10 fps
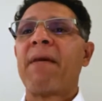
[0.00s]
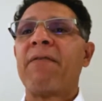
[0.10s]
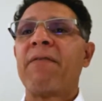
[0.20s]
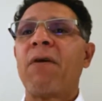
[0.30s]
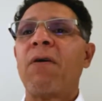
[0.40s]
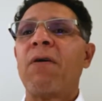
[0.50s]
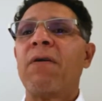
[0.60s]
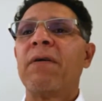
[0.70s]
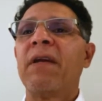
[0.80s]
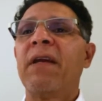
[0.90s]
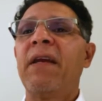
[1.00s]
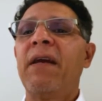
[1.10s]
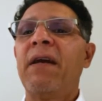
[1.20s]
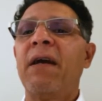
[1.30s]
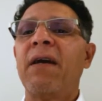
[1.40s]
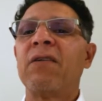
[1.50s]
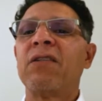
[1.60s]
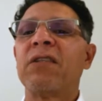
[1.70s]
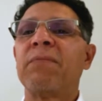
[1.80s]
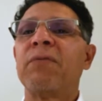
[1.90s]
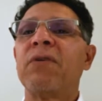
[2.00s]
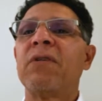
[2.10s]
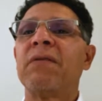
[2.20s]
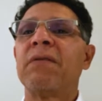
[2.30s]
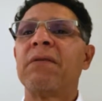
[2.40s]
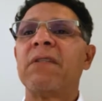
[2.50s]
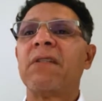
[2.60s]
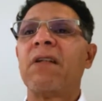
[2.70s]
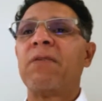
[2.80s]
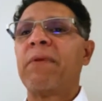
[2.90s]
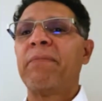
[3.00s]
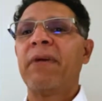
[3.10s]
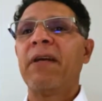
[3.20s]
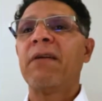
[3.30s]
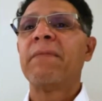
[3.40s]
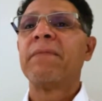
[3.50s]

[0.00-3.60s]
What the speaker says: So here, I'm going to just put this a little bit bigger.